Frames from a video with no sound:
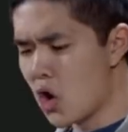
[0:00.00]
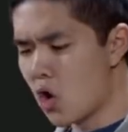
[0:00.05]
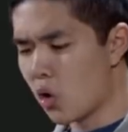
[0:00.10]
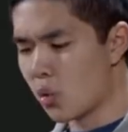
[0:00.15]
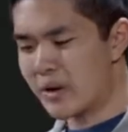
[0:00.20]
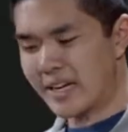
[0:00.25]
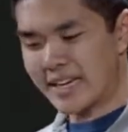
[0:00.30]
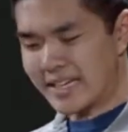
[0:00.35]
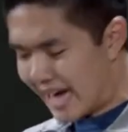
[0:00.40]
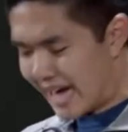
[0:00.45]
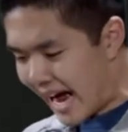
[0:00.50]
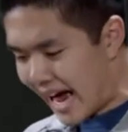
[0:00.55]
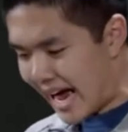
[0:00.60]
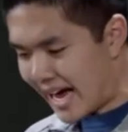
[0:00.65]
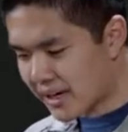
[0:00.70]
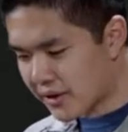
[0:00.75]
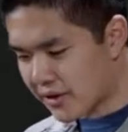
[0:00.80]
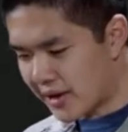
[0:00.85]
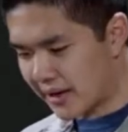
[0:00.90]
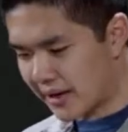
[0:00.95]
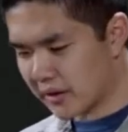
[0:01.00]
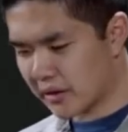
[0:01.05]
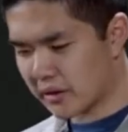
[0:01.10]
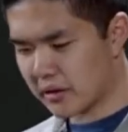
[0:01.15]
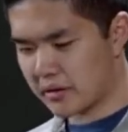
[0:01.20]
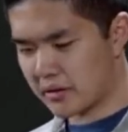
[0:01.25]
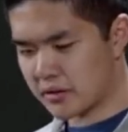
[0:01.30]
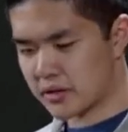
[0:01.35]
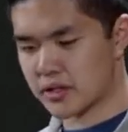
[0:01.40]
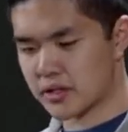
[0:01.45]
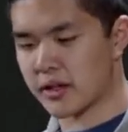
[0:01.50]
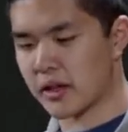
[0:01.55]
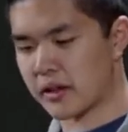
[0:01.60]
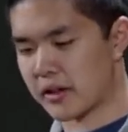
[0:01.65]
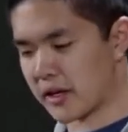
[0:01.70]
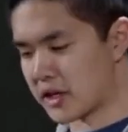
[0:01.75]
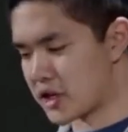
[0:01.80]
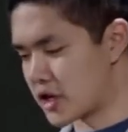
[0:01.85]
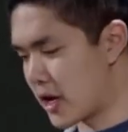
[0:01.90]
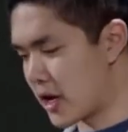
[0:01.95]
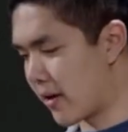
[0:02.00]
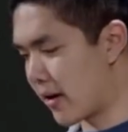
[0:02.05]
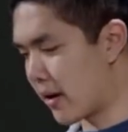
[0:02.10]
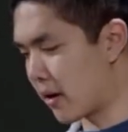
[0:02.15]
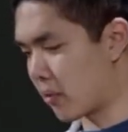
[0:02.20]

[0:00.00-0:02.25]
We can add things to this dictionary